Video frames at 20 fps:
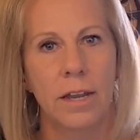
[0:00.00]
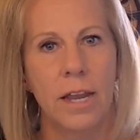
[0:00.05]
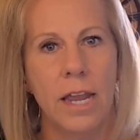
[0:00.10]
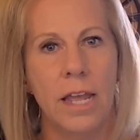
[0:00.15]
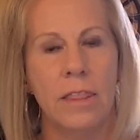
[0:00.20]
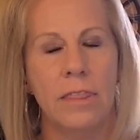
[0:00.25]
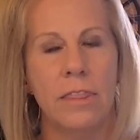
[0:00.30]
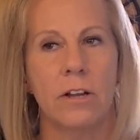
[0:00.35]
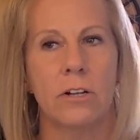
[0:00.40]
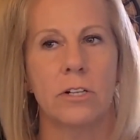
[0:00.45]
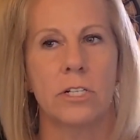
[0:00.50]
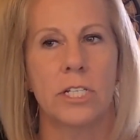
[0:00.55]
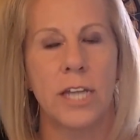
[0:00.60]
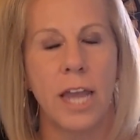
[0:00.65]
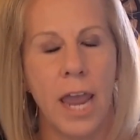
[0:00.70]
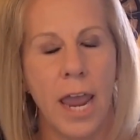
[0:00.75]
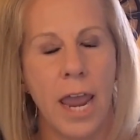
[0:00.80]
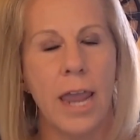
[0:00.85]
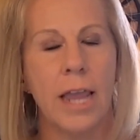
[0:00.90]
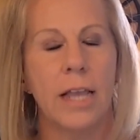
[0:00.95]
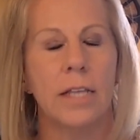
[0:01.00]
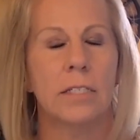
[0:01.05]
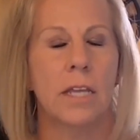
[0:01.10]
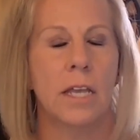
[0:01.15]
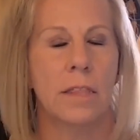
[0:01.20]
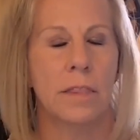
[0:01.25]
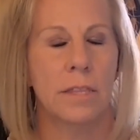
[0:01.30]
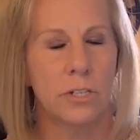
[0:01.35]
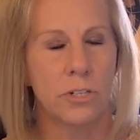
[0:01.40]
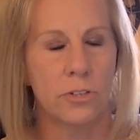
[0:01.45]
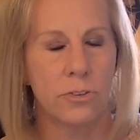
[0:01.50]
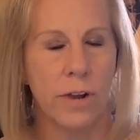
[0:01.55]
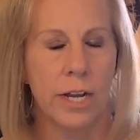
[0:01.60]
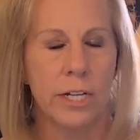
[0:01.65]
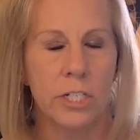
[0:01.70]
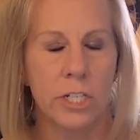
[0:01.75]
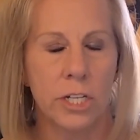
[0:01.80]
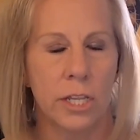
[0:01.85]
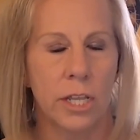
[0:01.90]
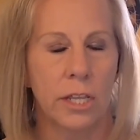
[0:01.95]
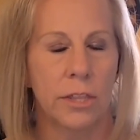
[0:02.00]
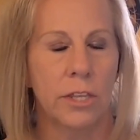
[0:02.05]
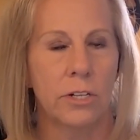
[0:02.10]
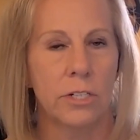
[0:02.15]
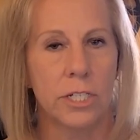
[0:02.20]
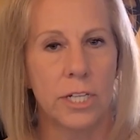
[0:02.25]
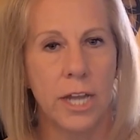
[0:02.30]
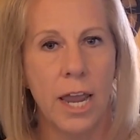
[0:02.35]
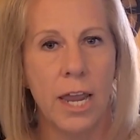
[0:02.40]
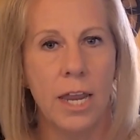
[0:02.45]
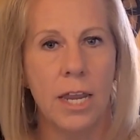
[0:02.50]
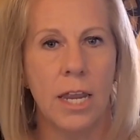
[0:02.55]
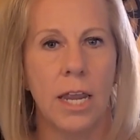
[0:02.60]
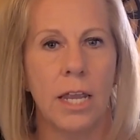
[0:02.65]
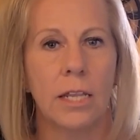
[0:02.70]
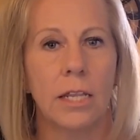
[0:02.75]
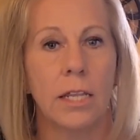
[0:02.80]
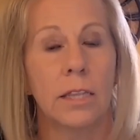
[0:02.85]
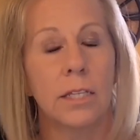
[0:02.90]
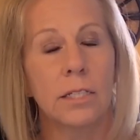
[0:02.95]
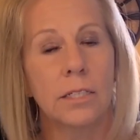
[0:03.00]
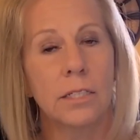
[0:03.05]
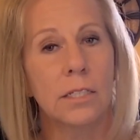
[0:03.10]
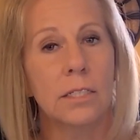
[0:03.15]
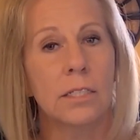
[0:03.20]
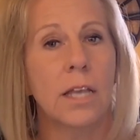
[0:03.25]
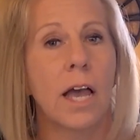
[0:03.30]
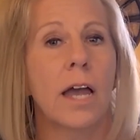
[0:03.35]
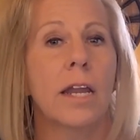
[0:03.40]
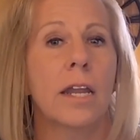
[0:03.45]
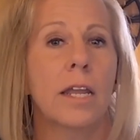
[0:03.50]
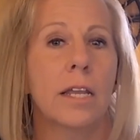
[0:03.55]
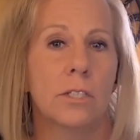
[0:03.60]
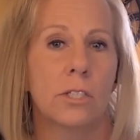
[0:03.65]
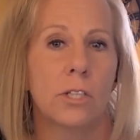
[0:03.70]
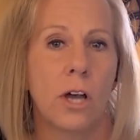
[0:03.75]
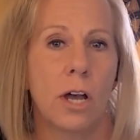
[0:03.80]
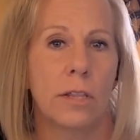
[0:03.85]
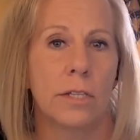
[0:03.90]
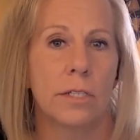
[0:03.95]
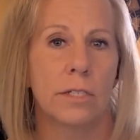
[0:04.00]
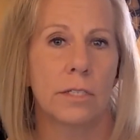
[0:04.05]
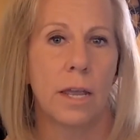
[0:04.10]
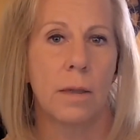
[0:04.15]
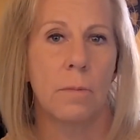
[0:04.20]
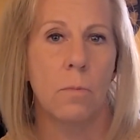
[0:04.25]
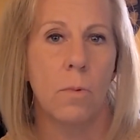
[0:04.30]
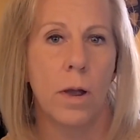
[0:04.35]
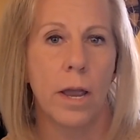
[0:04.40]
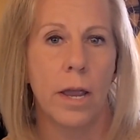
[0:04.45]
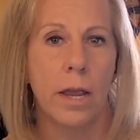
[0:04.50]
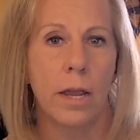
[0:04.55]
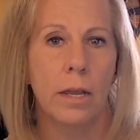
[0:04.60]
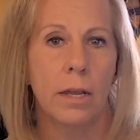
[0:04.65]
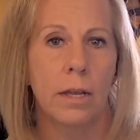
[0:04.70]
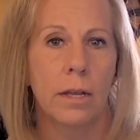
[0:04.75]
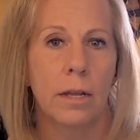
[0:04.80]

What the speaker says: in their takes and the direction that they're taking that the society has gone the same way.